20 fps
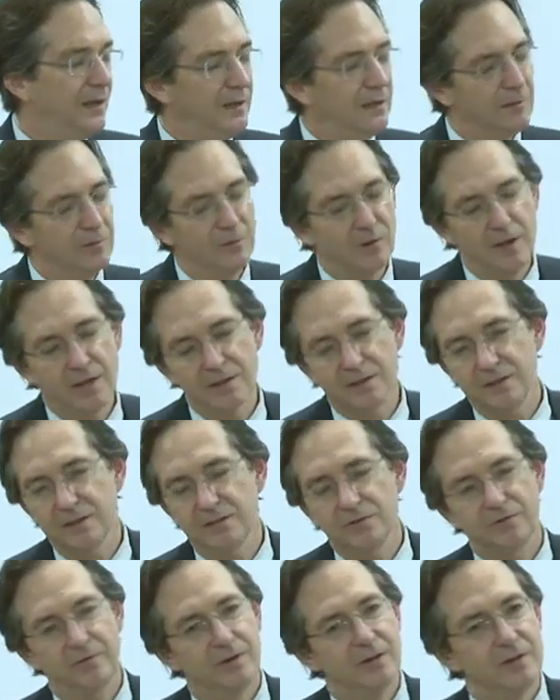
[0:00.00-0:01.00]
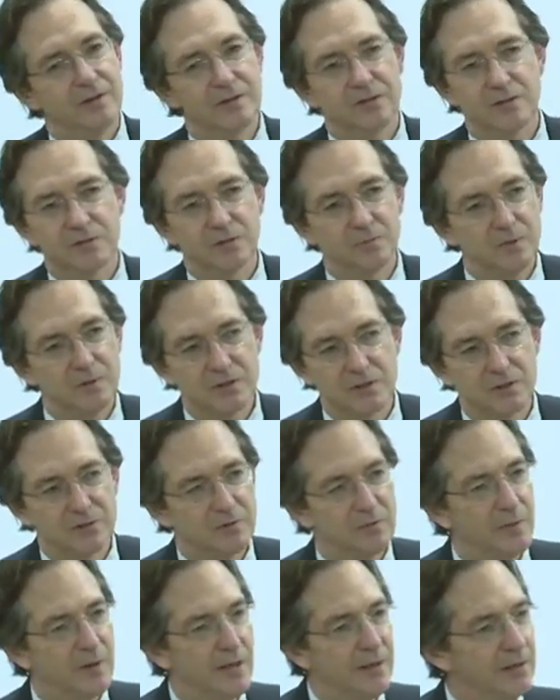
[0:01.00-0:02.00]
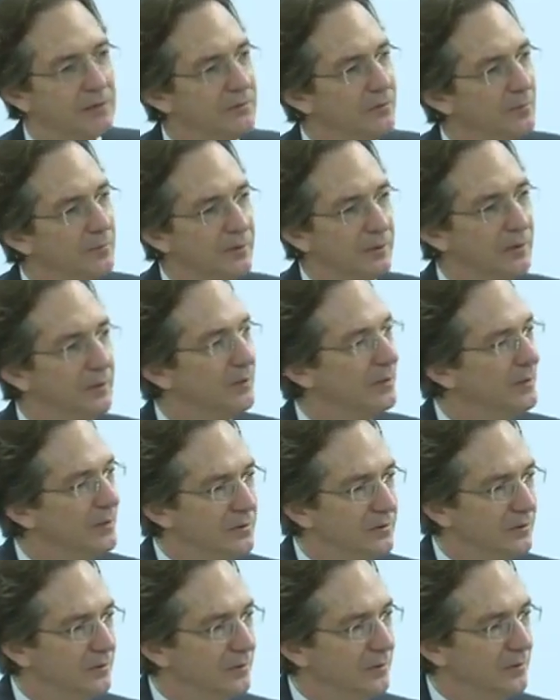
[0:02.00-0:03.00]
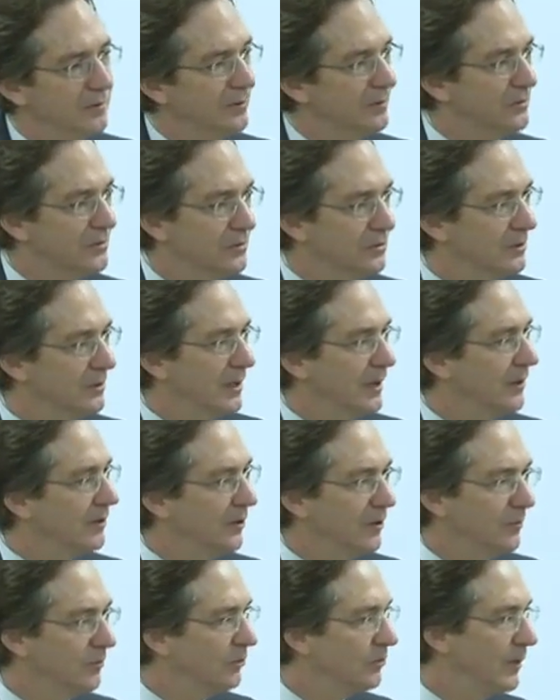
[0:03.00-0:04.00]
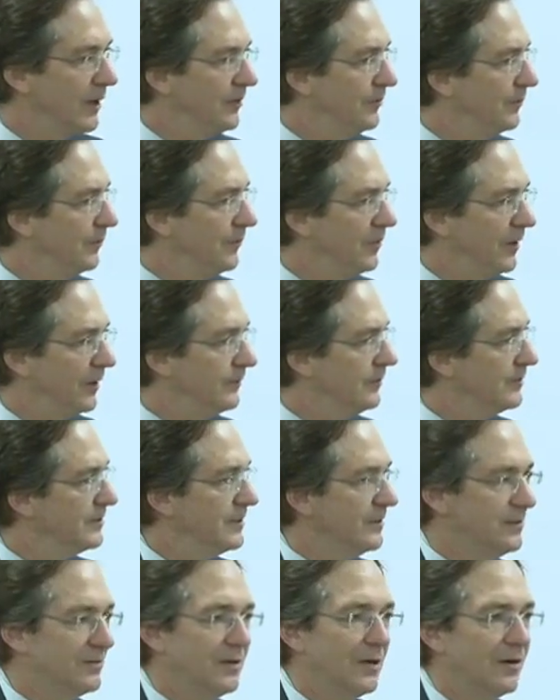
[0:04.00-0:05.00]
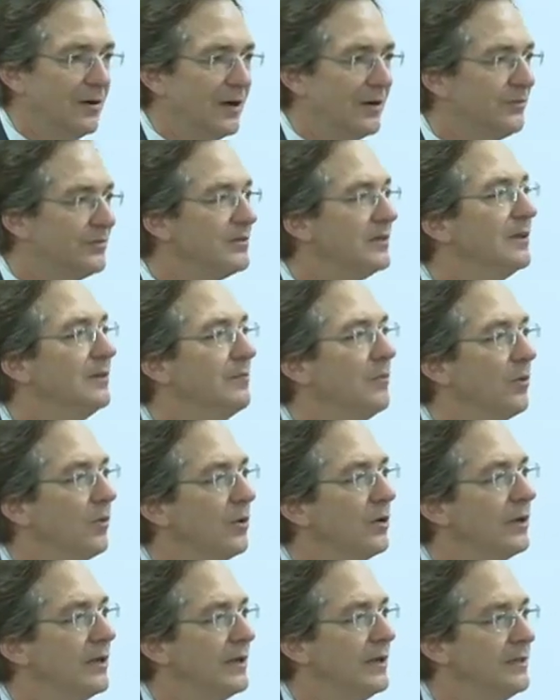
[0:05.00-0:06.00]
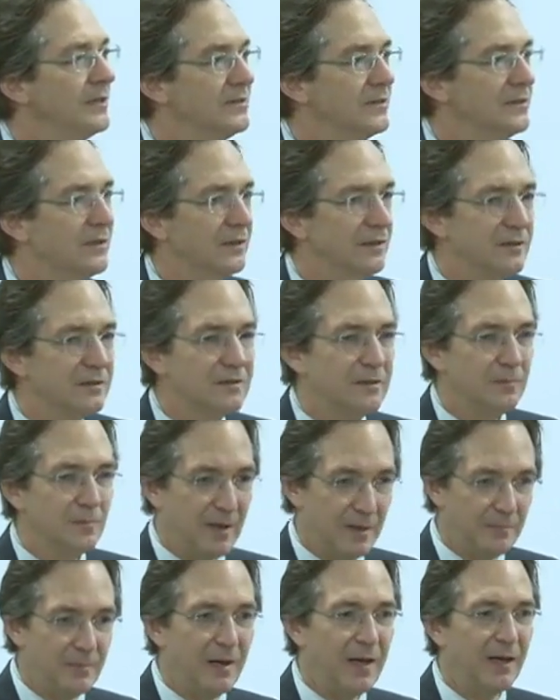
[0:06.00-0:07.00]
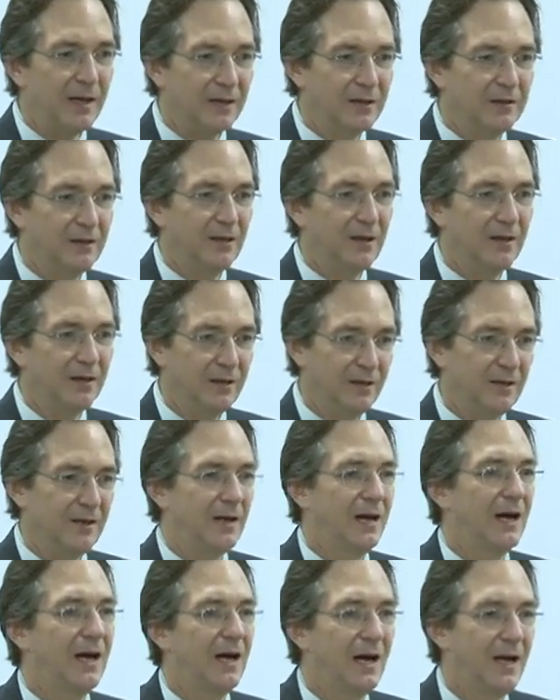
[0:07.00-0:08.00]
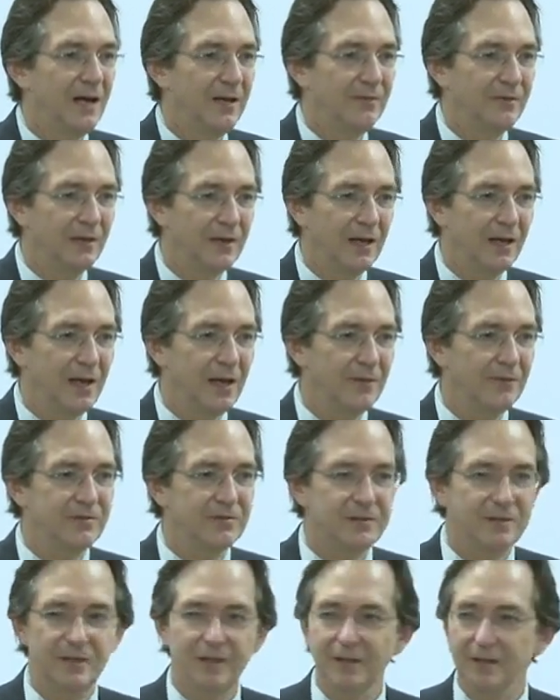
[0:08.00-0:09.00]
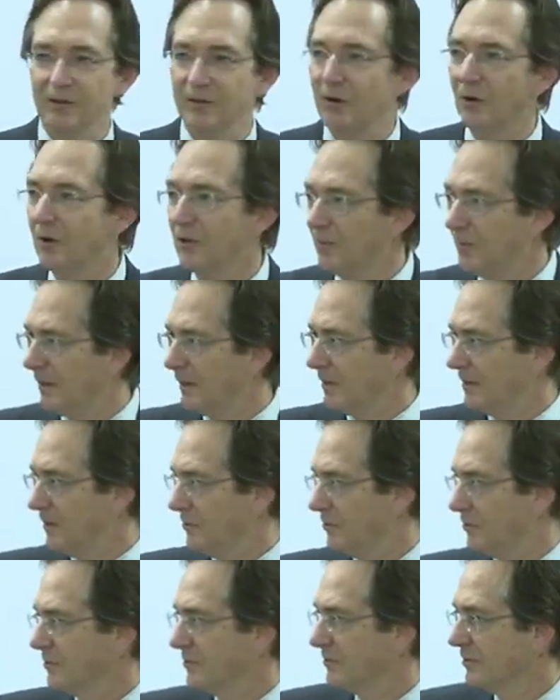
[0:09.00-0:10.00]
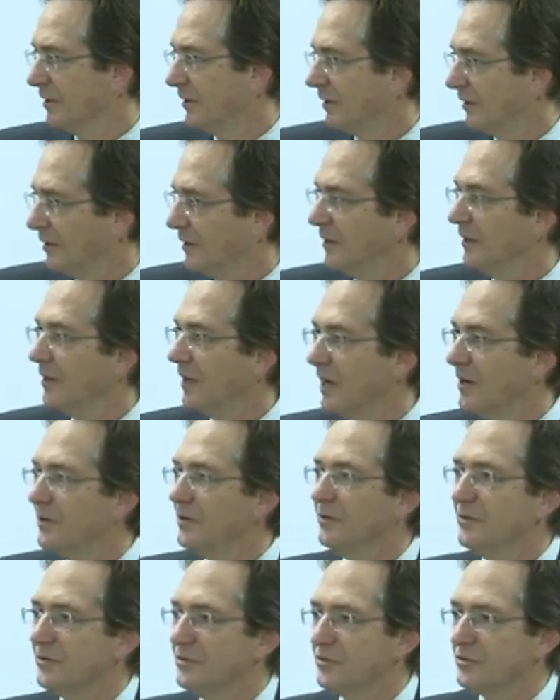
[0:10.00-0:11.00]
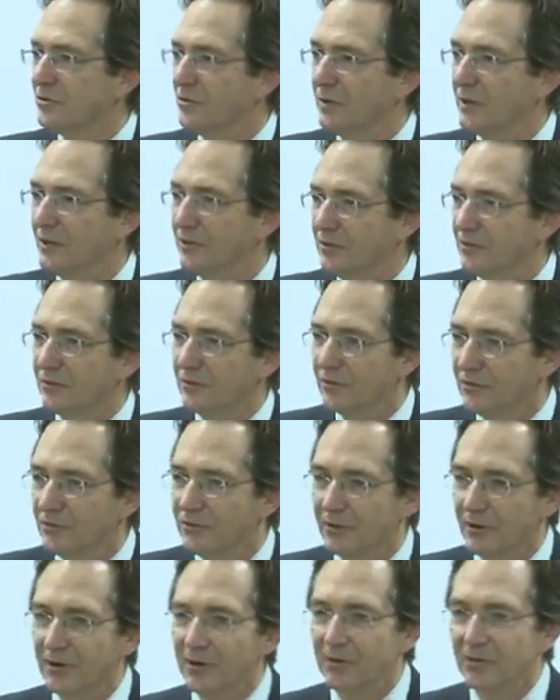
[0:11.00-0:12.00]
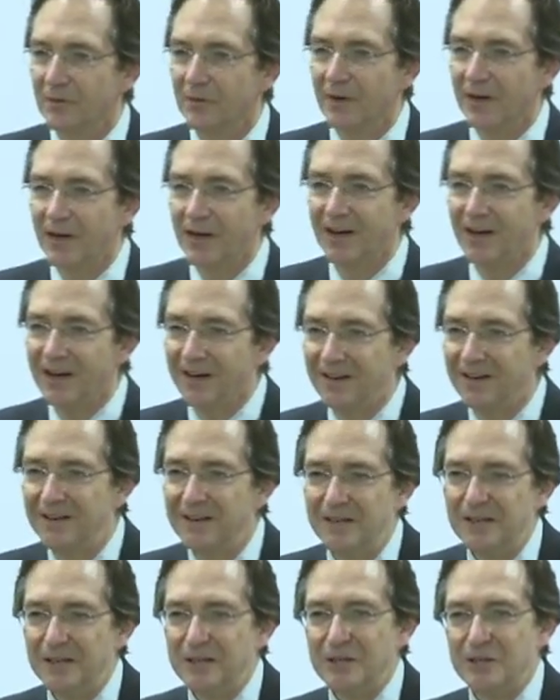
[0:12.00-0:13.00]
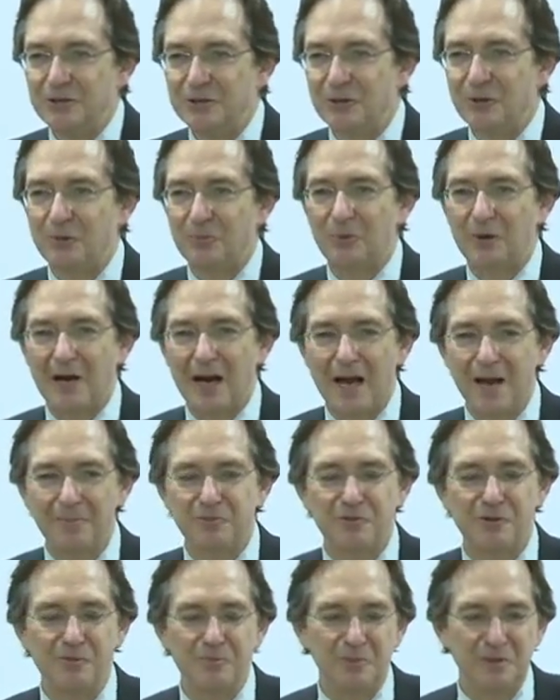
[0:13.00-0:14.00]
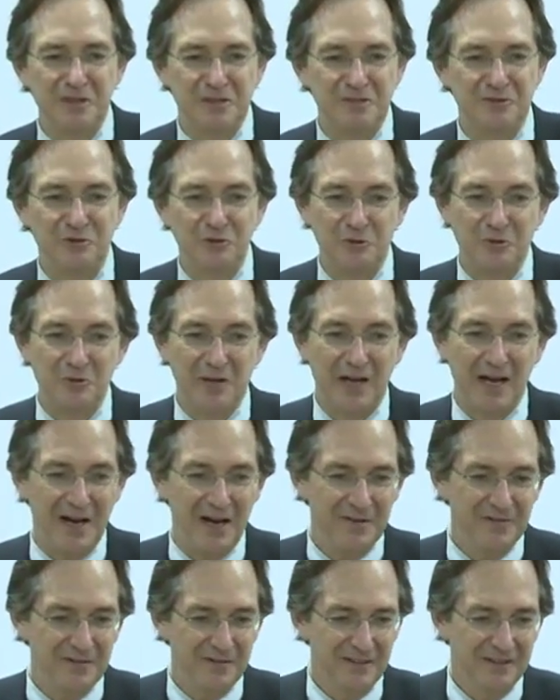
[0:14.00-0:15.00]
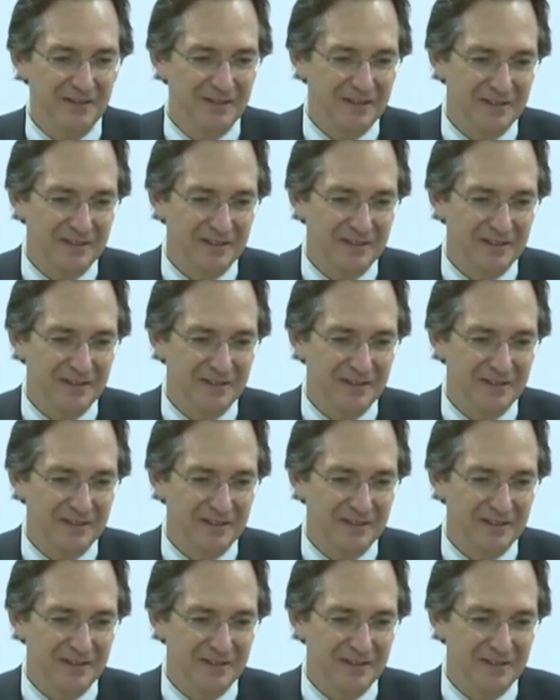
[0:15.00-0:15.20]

and Watson is very suspicious about his abilities, and Sherlock Holmes weighs him off and says, no, I've seen more incidents in my backyard in the hive than I have seen in all my years in London streets. And so, uh, so perhaps the bees do have